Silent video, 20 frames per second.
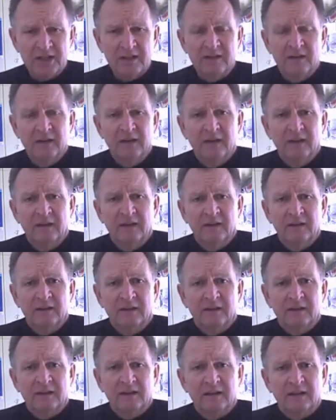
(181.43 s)
say,
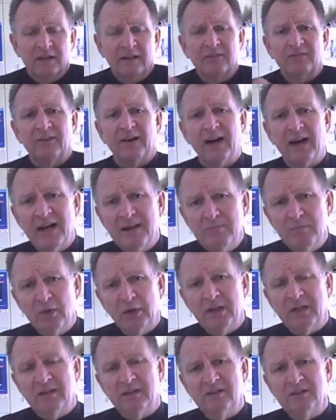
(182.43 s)
if I
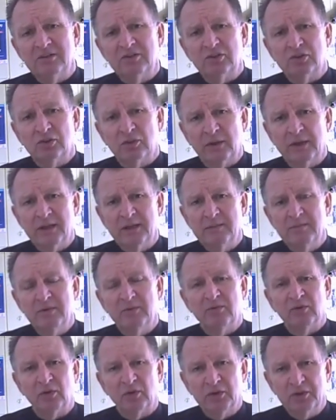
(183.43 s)
break this treaty
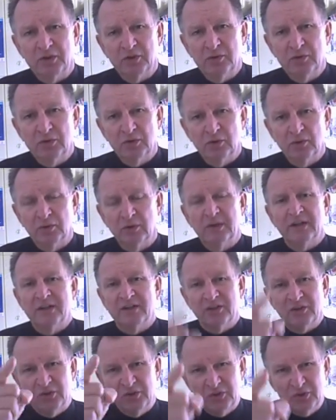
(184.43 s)
before you do,
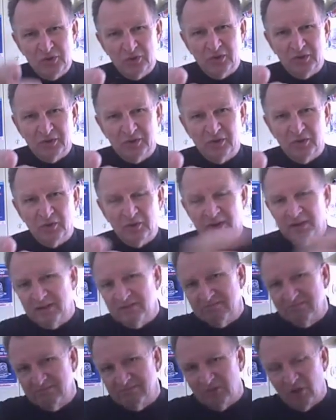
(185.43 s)
you can go
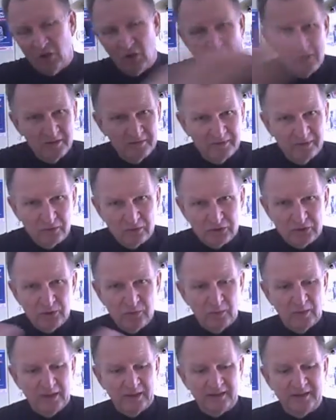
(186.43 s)
get all the folks
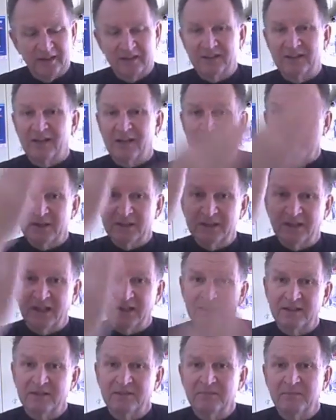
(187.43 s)
you want and come and
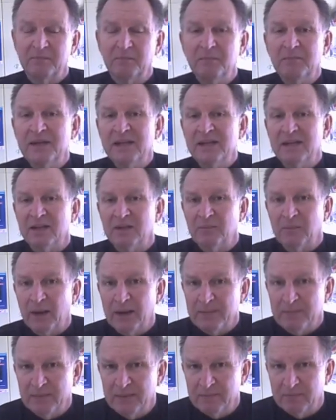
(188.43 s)
cut me and
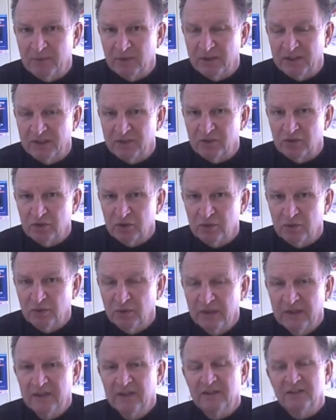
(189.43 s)
my people in
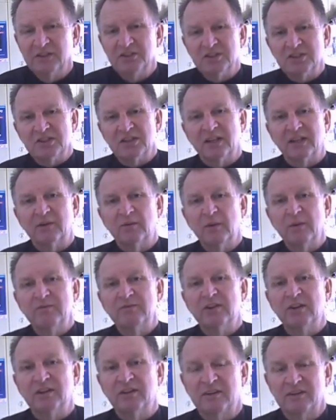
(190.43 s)
two, just like
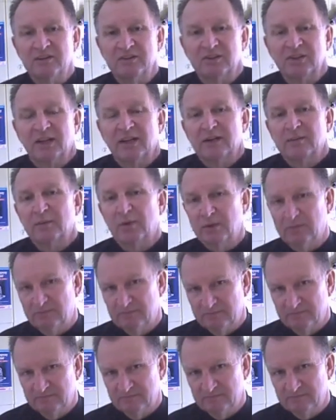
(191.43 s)
we've done to this animal.